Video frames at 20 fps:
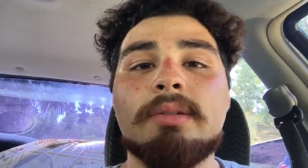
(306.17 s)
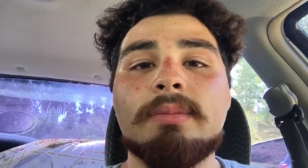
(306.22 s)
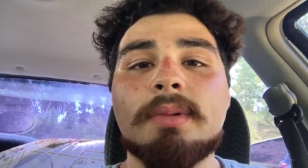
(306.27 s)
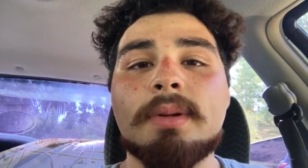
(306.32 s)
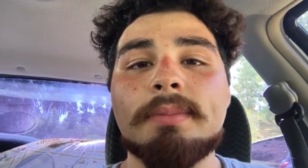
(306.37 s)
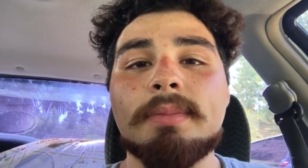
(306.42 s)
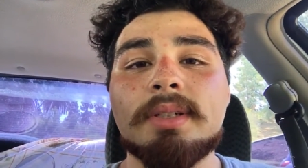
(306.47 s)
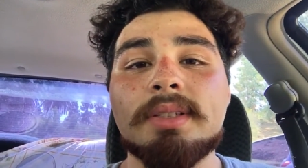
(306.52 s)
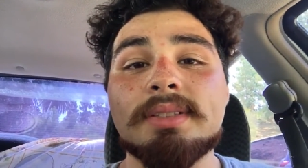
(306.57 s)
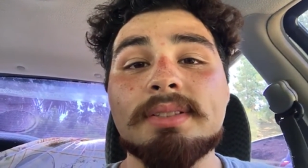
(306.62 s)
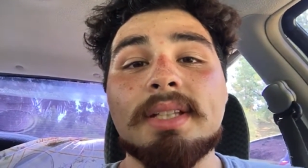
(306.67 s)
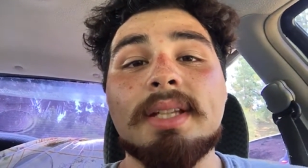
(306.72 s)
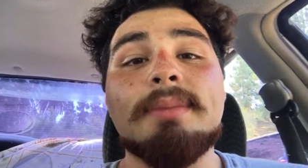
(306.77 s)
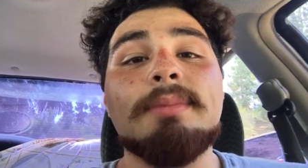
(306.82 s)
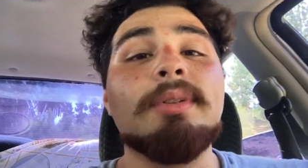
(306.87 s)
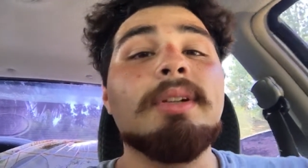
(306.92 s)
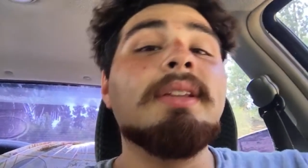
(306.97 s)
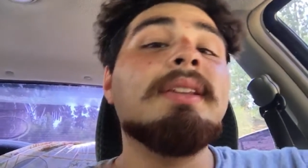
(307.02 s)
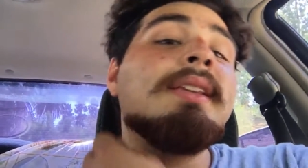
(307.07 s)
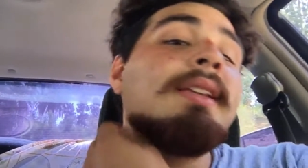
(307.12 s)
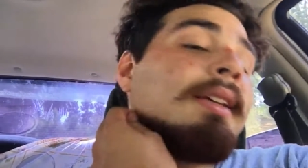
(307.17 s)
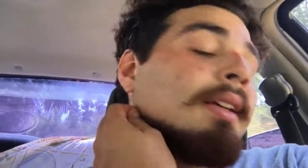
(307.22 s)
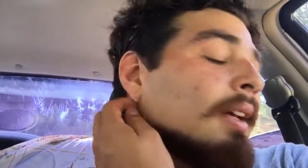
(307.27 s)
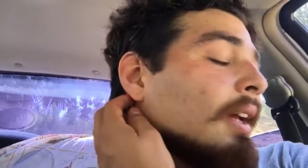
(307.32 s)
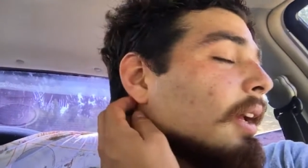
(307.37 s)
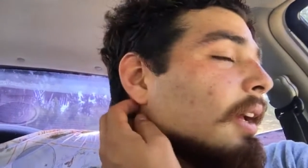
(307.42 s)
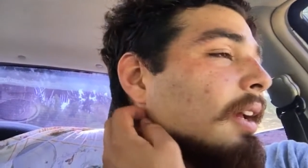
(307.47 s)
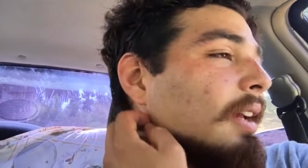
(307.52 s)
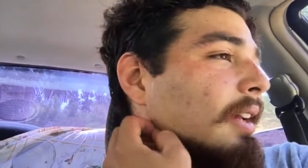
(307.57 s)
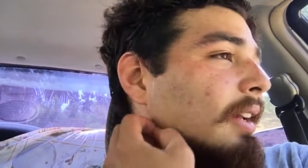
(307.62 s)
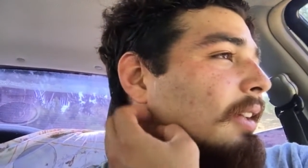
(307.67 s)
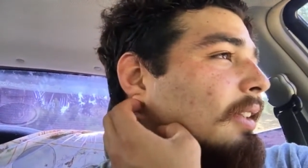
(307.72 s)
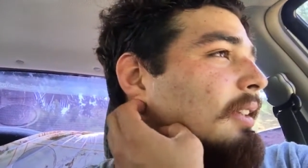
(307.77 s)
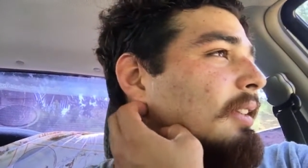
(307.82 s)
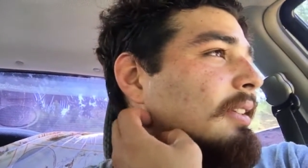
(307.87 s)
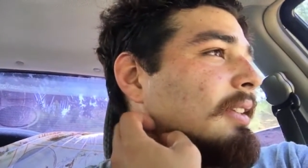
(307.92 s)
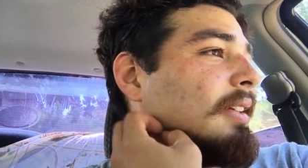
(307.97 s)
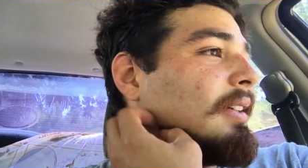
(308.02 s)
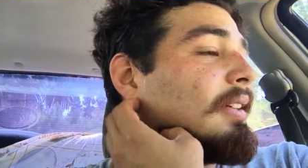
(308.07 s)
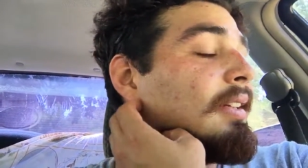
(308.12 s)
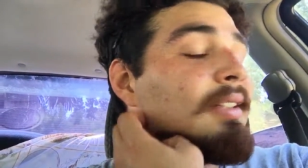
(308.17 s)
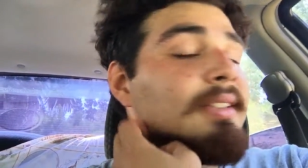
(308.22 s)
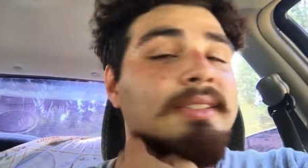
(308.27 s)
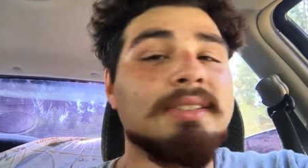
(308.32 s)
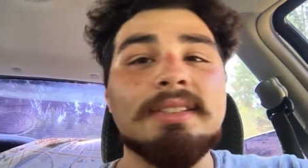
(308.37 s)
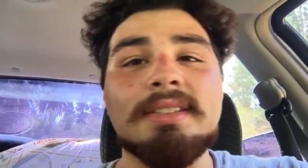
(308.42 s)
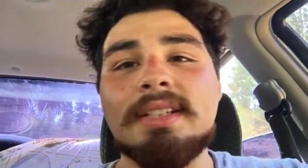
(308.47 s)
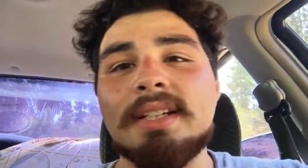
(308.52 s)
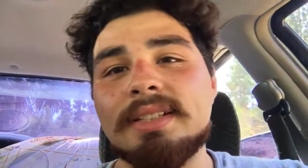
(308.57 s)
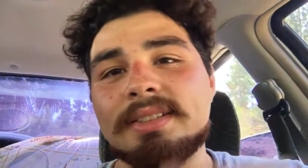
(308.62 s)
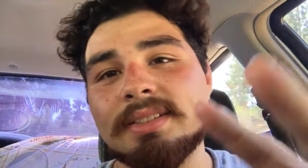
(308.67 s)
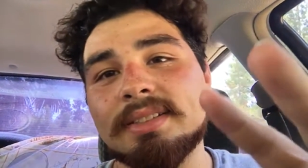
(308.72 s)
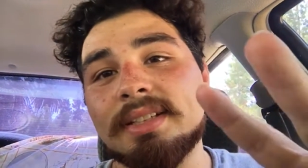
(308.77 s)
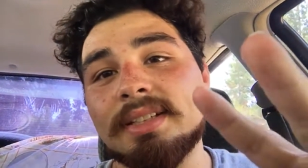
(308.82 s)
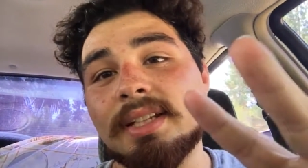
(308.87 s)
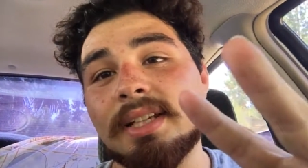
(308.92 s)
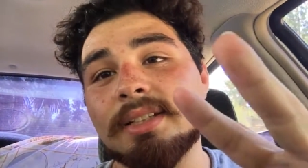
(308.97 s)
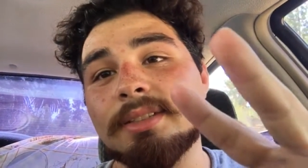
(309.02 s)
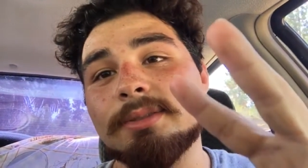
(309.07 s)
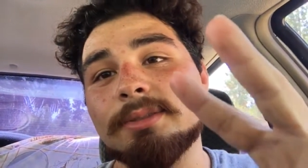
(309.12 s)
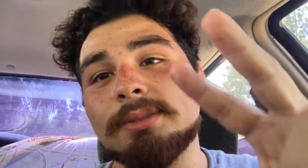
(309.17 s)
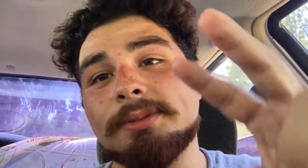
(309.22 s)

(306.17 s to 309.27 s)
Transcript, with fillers: remember to stay breathing and i'll see you guys in the next